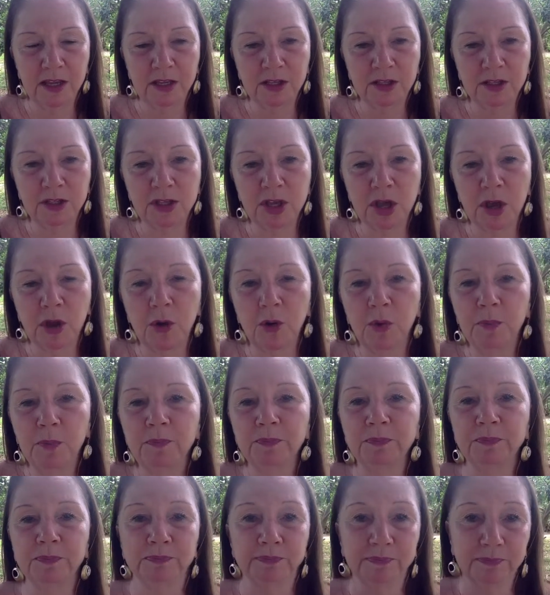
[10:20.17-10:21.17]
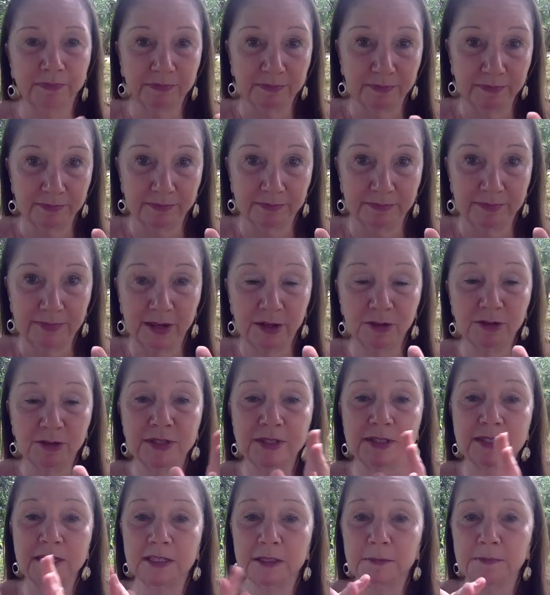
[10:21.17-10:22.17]
So, there's
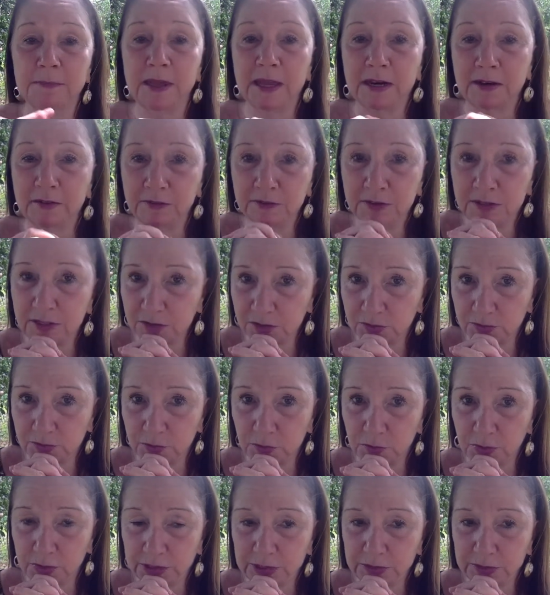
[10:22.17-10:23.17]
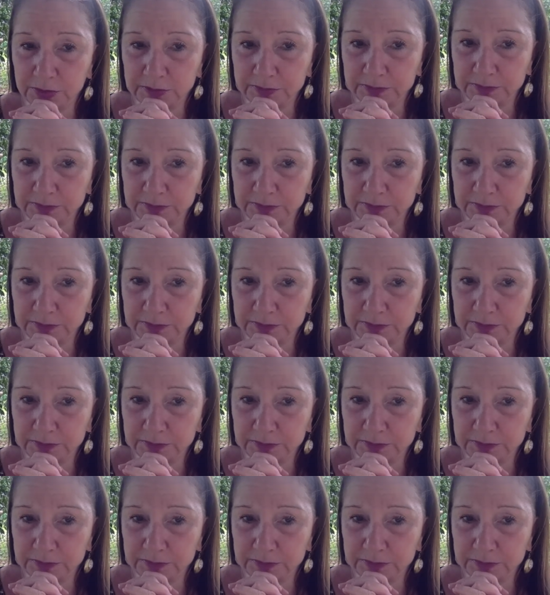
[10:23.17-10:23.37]
6 benefits for you.